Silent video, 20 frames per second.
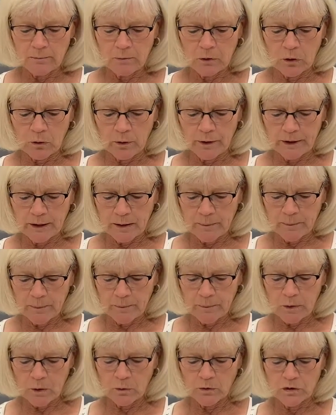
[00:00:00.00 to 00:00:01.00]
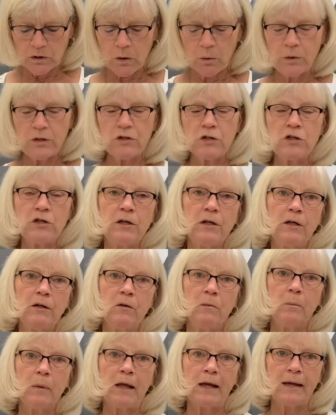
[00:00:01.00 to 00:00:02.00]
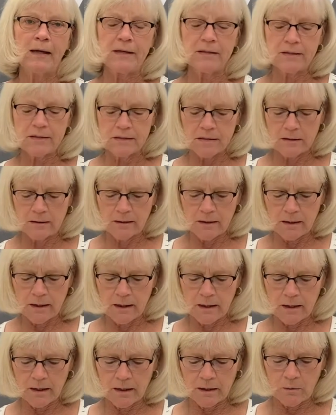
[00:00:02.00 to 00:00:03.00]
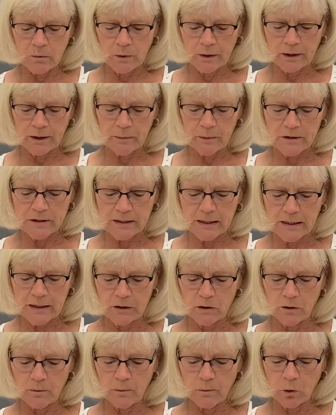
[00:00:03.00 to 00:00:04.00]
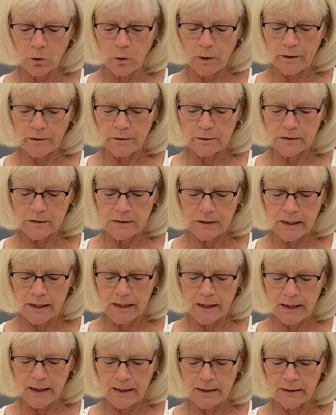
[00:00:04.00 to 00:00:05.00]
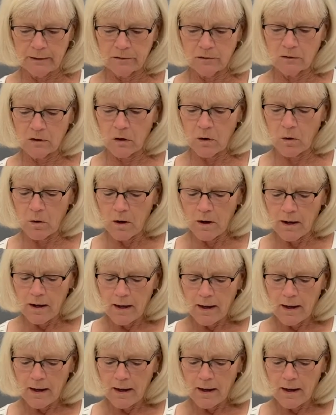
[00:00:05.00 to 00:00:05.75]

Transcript: Growing up, there was always chenille blankets, and when I was a kid, or quilts, and so